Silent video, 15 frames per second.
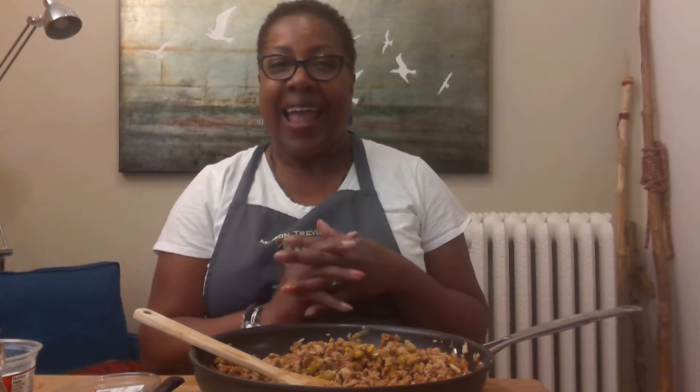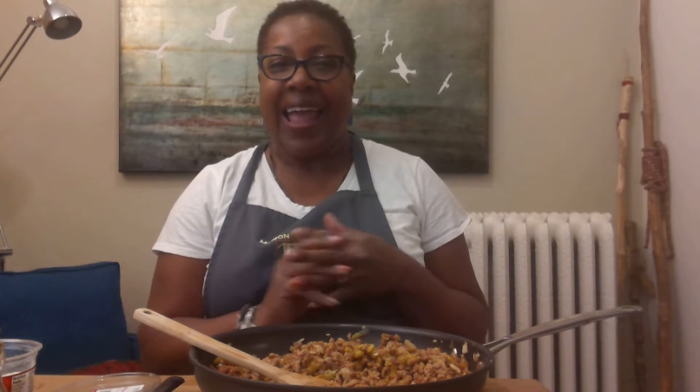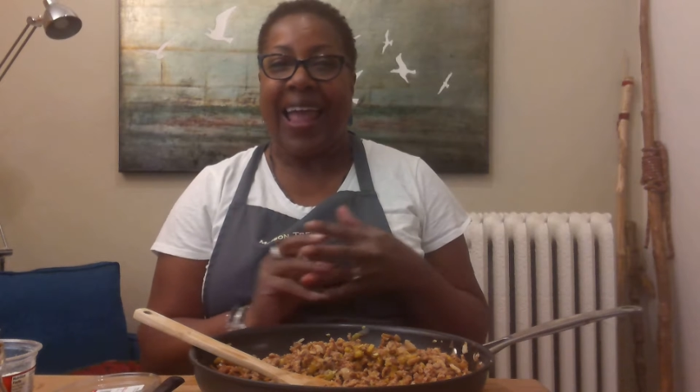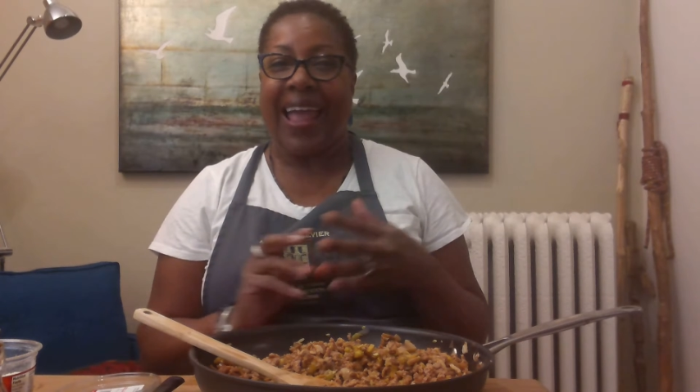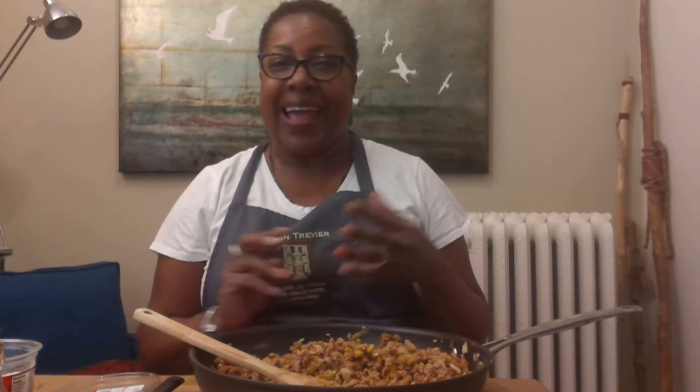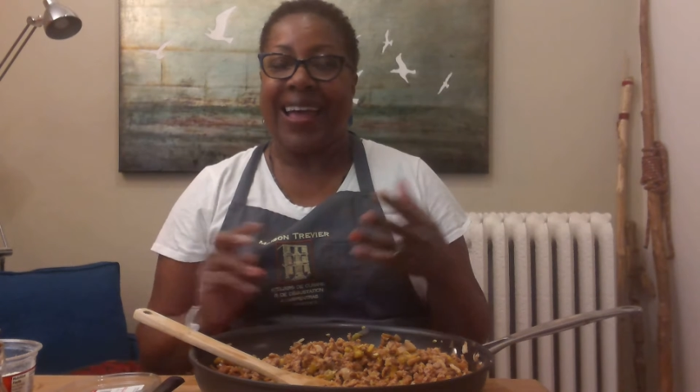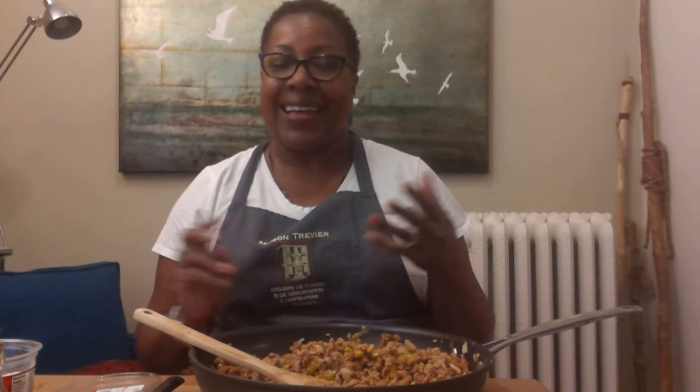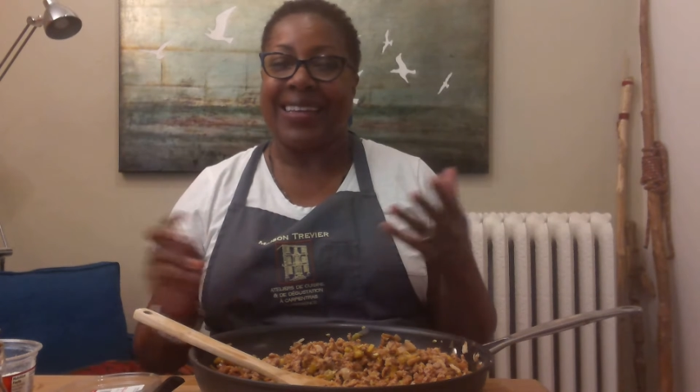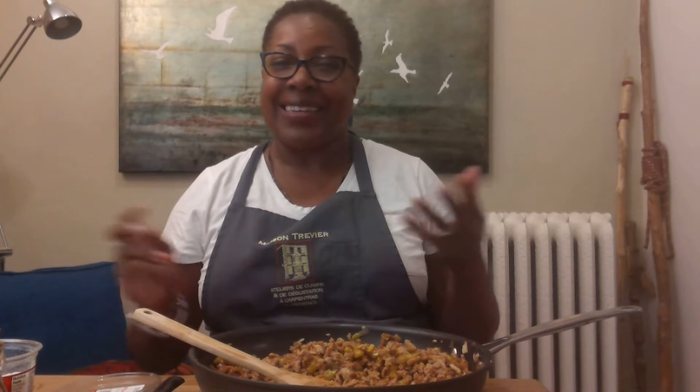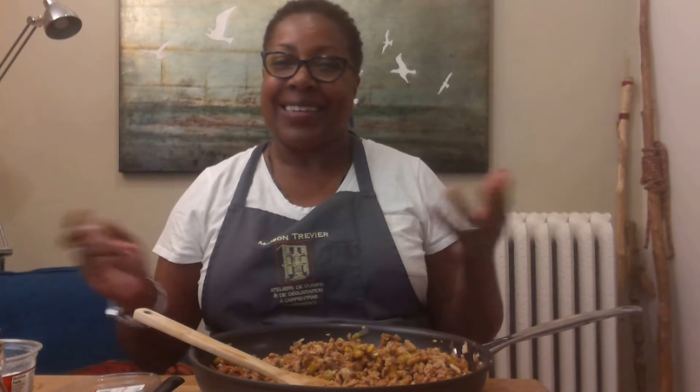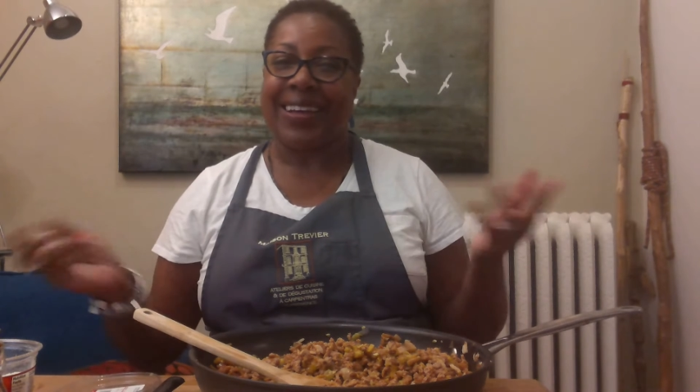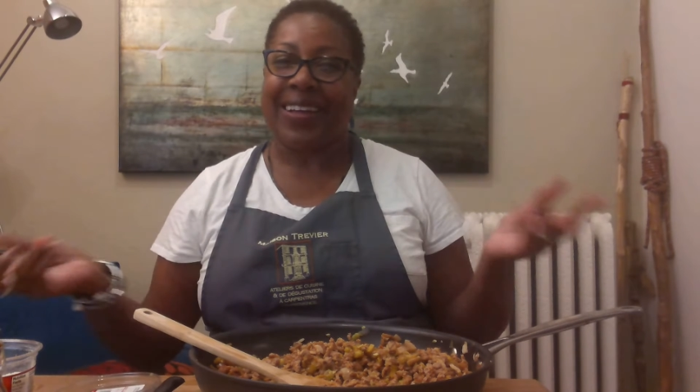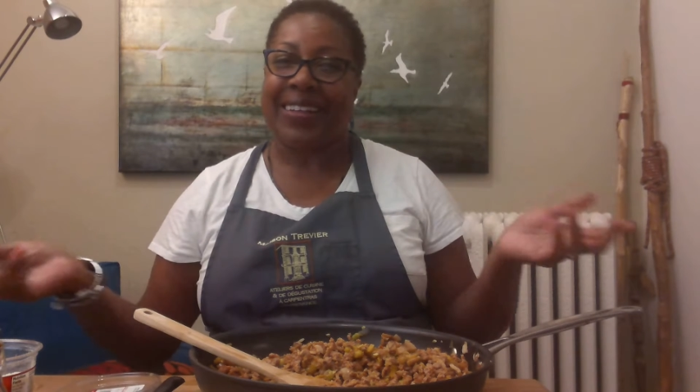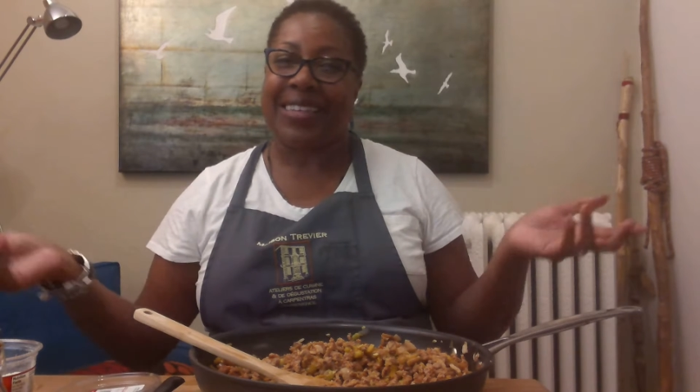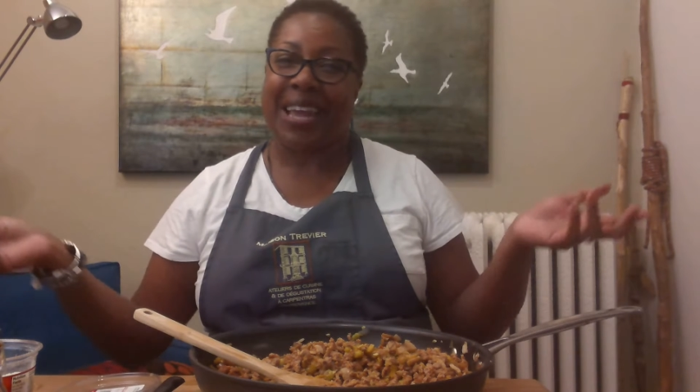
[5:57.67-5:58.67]

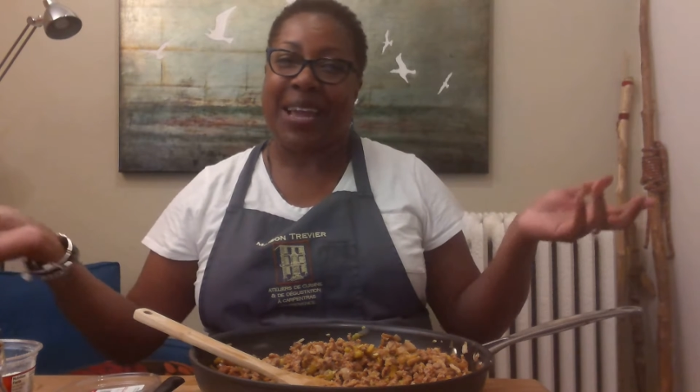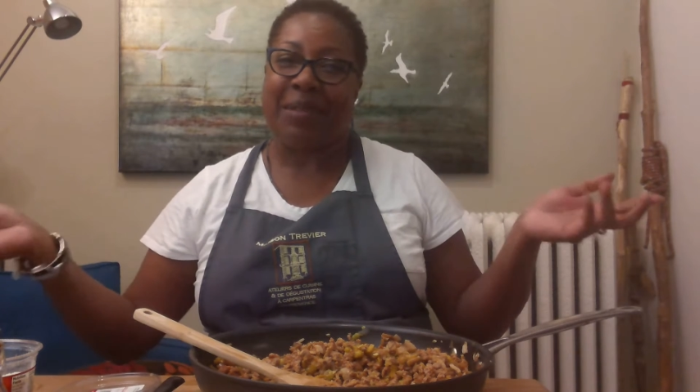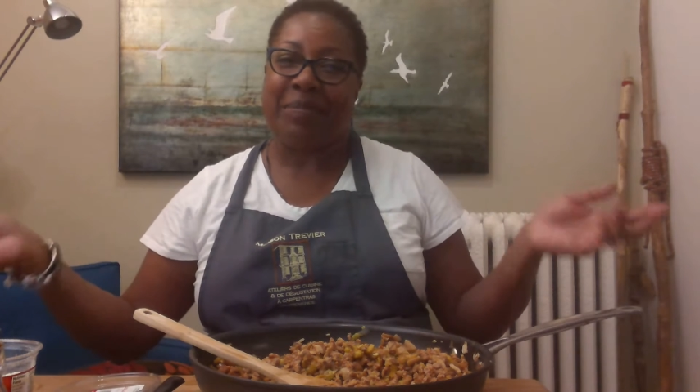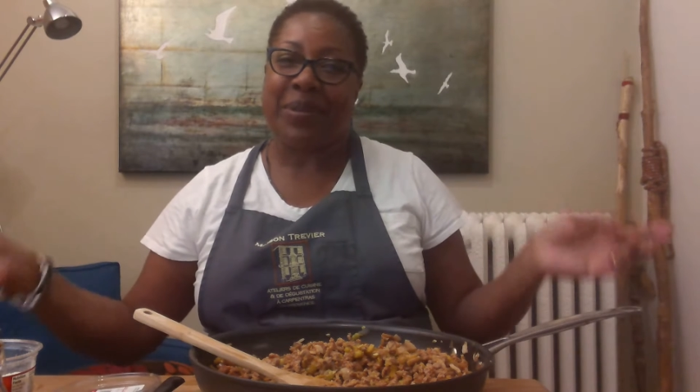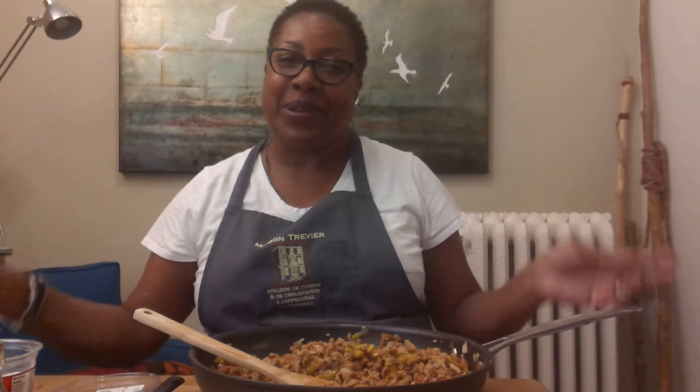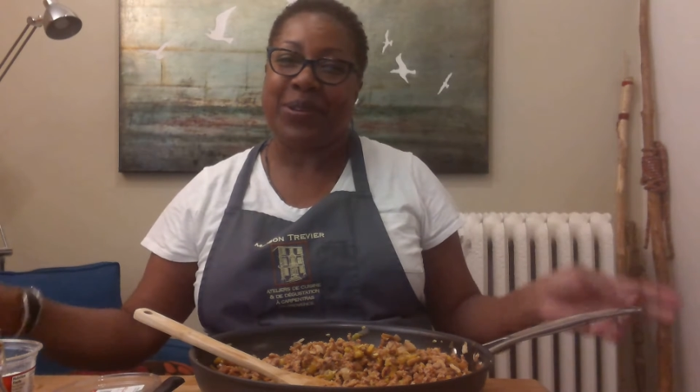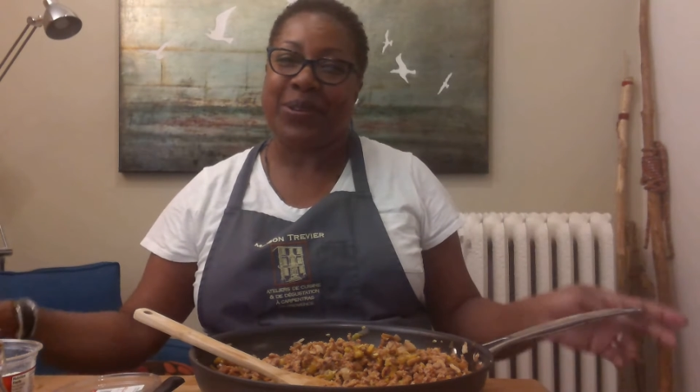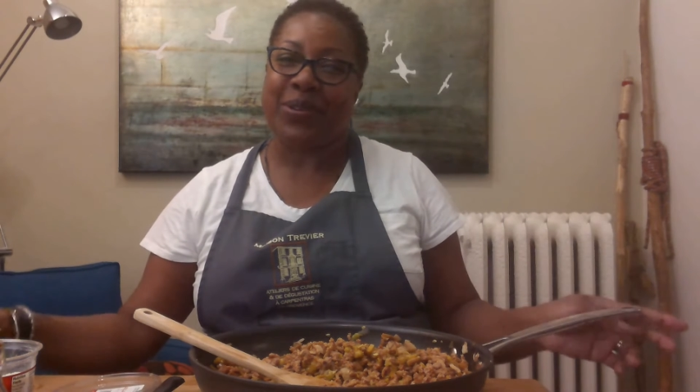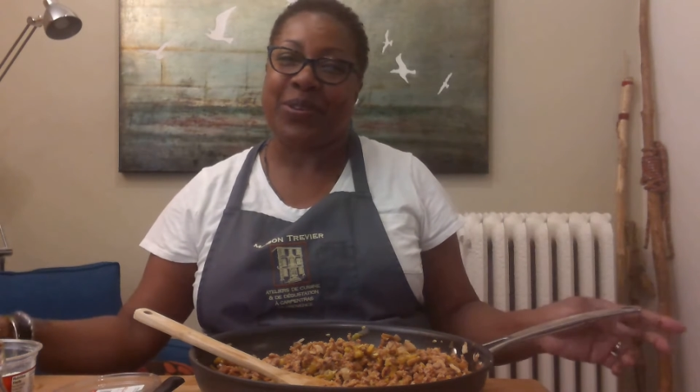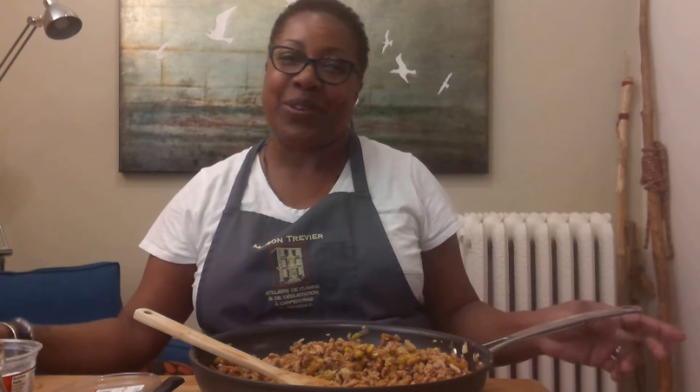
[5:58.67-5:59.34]
and I'll take a picture